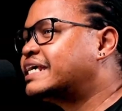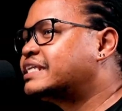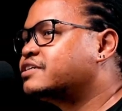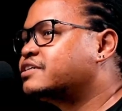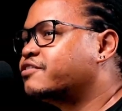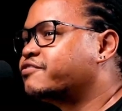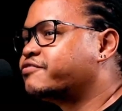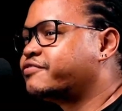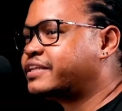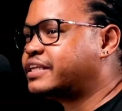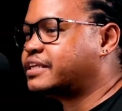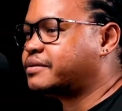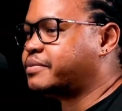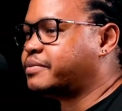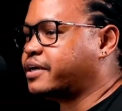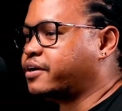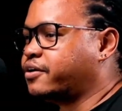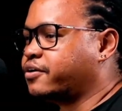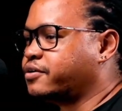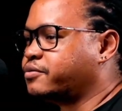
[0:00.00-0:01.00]
getting offended by
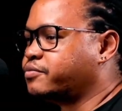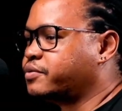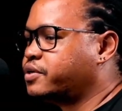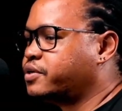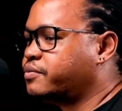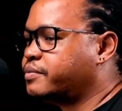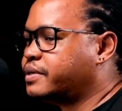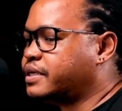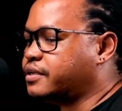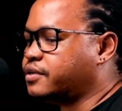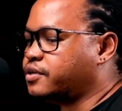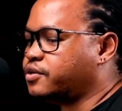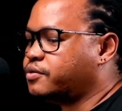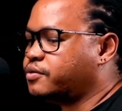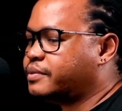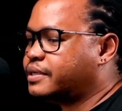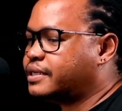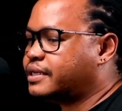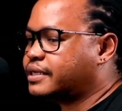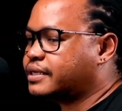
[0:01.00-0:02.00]
God, what do you mean? Do you
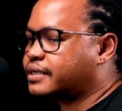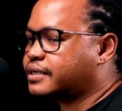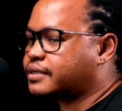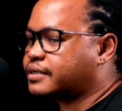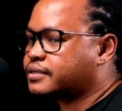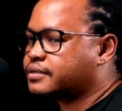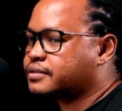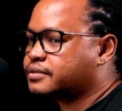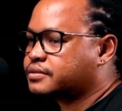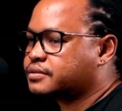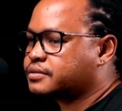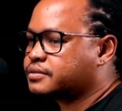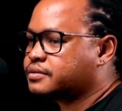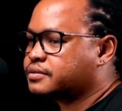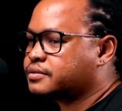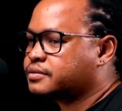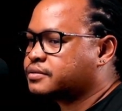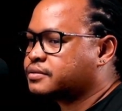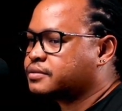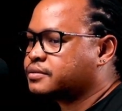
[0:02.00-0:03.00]
mean like,
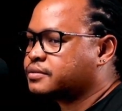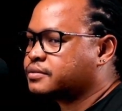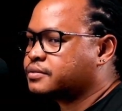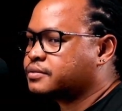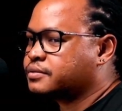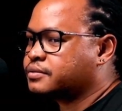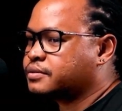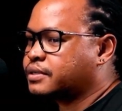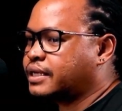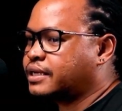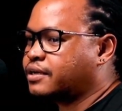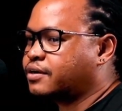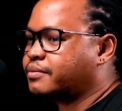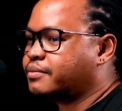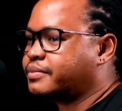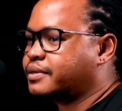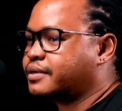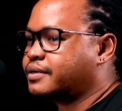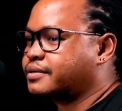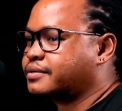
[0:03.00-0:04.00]

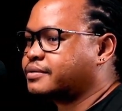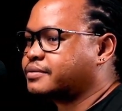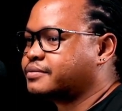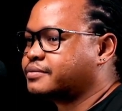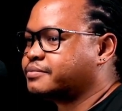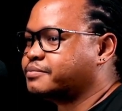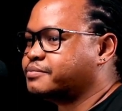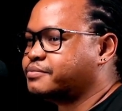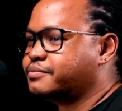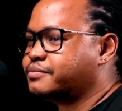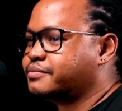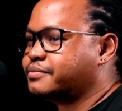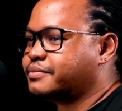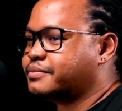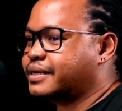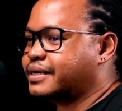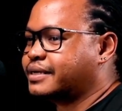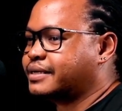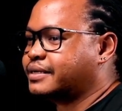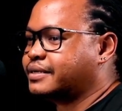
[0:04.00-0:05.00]
Anigamba,
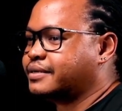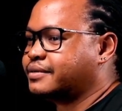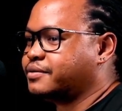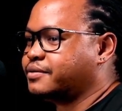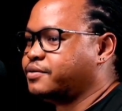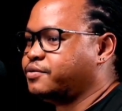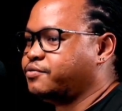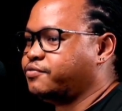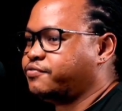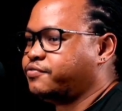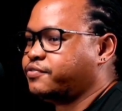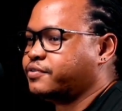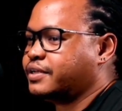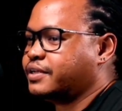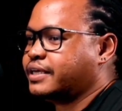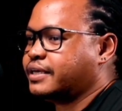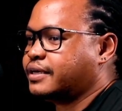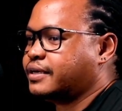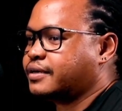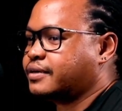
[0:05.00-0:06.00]
you feel
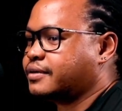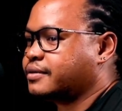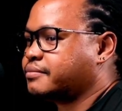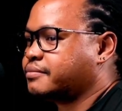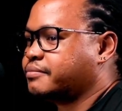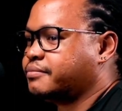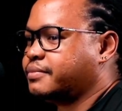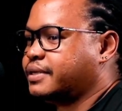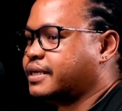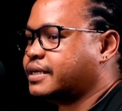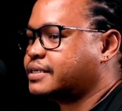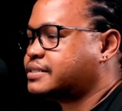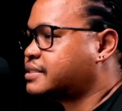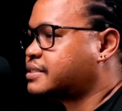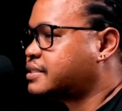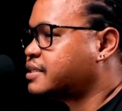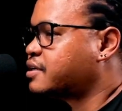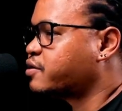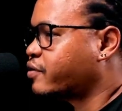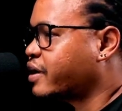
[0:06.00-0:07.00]
like he hasn't
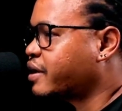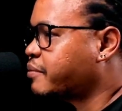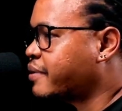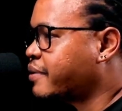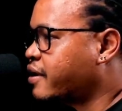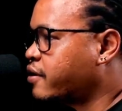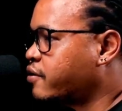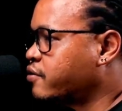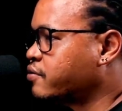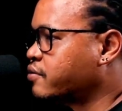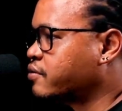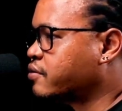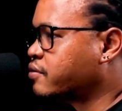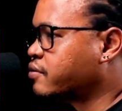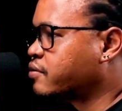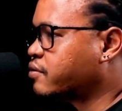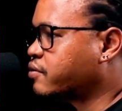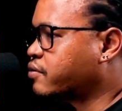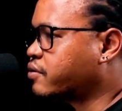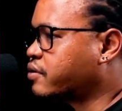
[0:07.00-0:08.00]
done right by you?
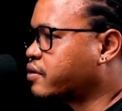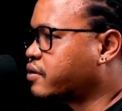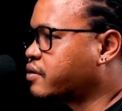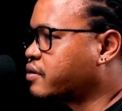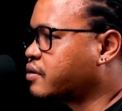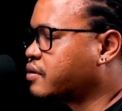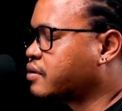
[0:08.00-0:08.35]
Or